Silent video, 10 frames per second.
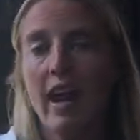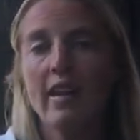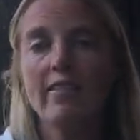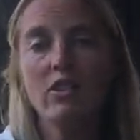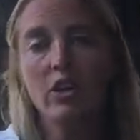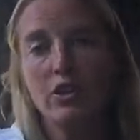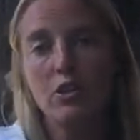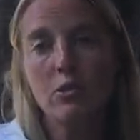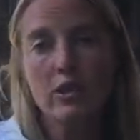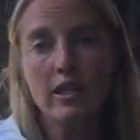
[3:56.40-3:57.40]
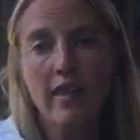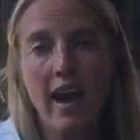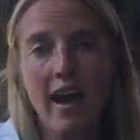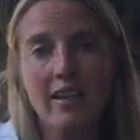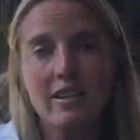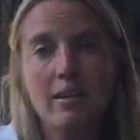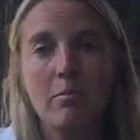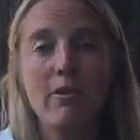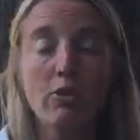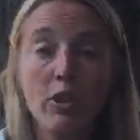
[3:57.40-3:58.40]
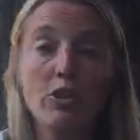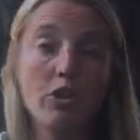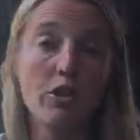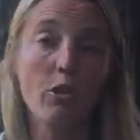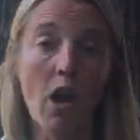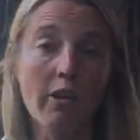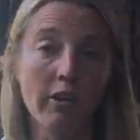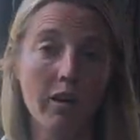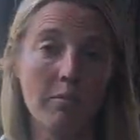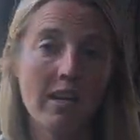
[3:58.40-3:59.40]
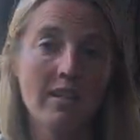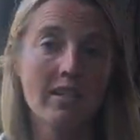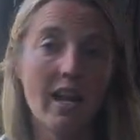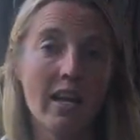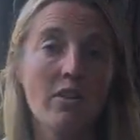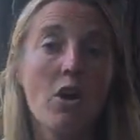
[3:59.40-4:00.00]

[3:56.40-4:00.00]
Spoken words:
And start using that before you do your long run, because then